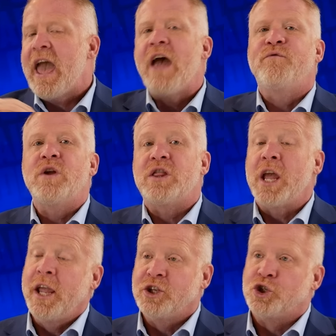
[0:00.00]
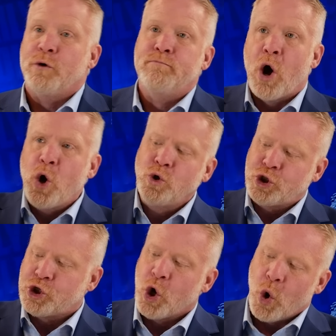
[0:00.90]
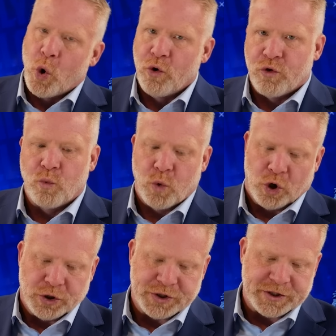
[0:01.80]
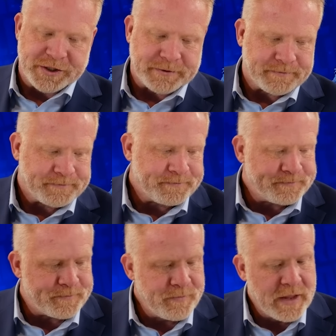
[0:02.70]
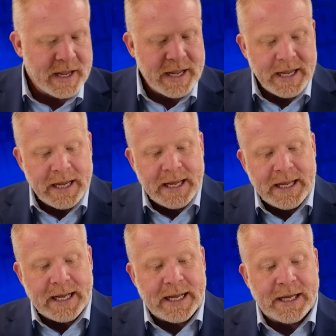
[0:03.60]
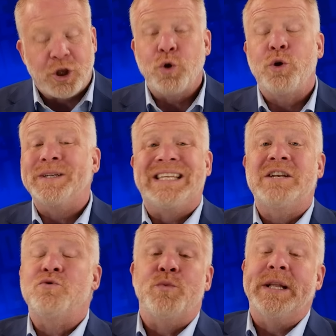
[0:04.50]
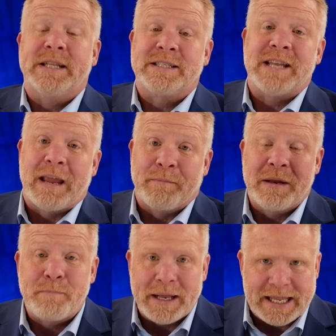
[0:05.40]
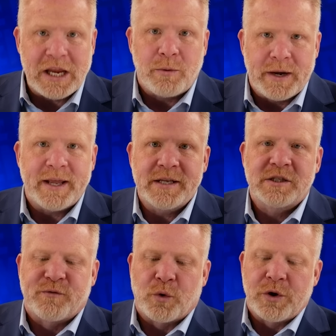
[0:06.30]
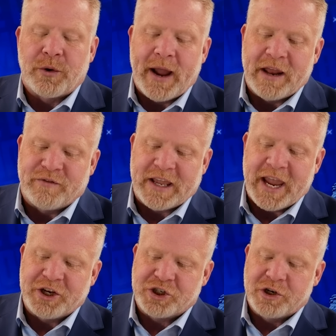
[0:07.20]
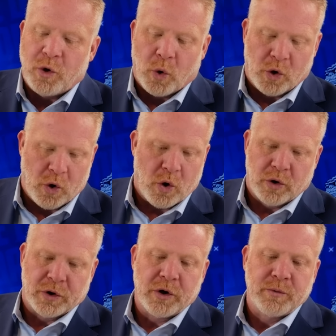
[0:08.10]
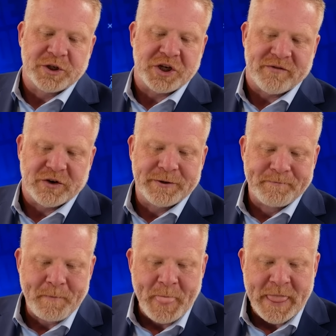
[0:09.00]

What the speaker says: Everything is the most or the worst. Hugh Hewitt didn't read the statement, but here it is for your edification or horror, whichever.